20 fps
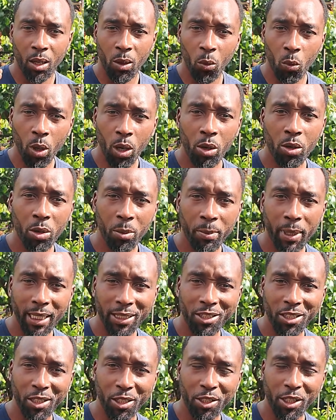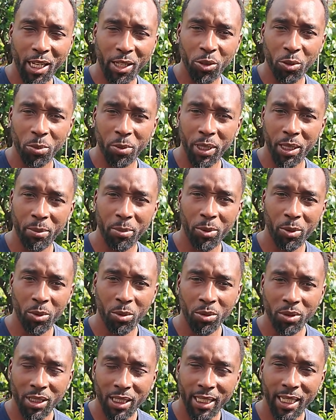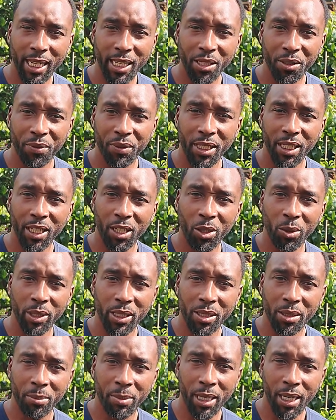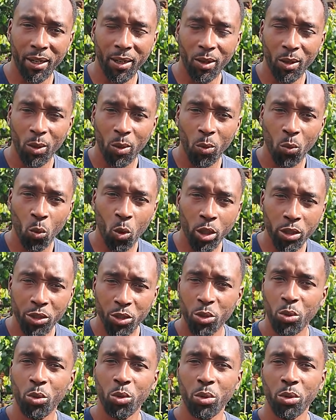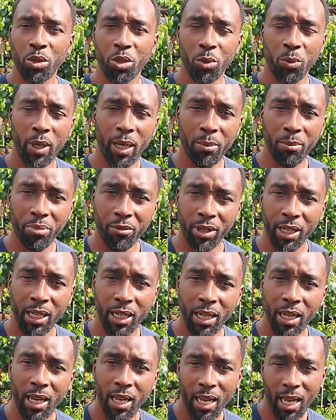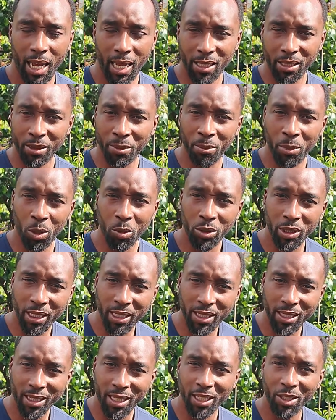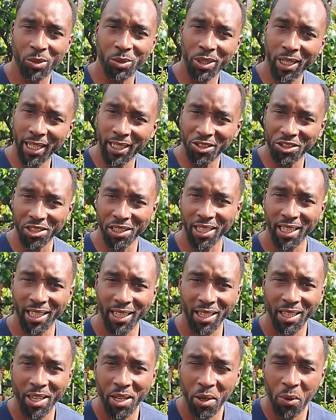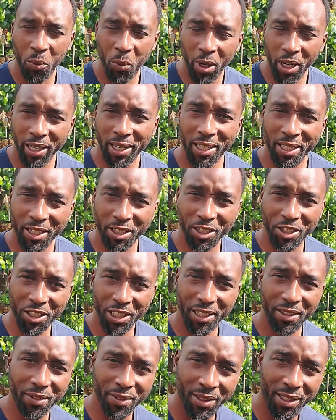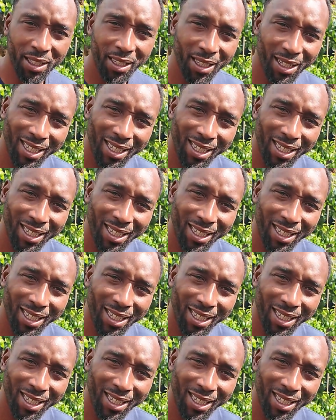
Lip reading: Welcome back to the channel, people. Today's video is about what tools do I bring as a multi-skilled engineer working a shift.